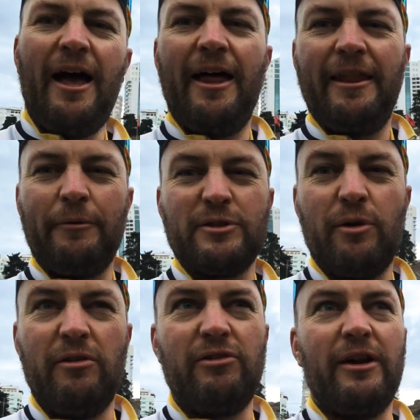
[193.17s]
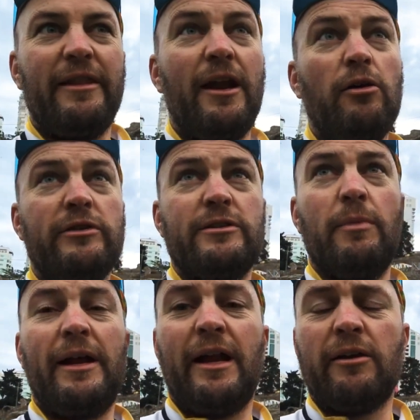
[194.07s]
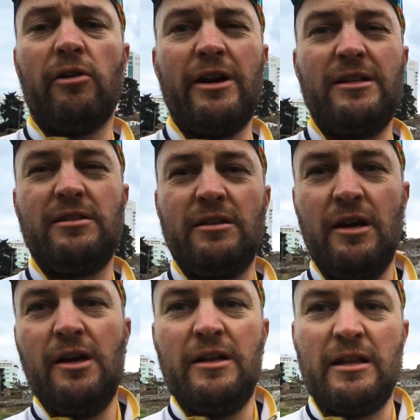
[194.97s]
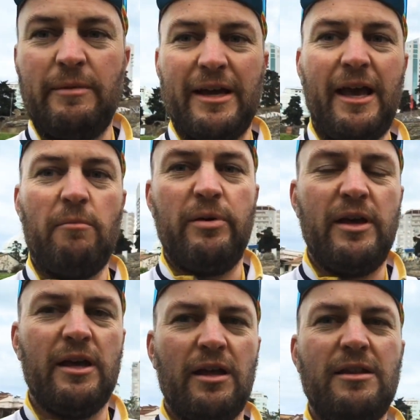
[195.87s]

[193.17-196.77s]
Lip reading: And that was quite fun. And then over to mainland Greece, did a bit of camping.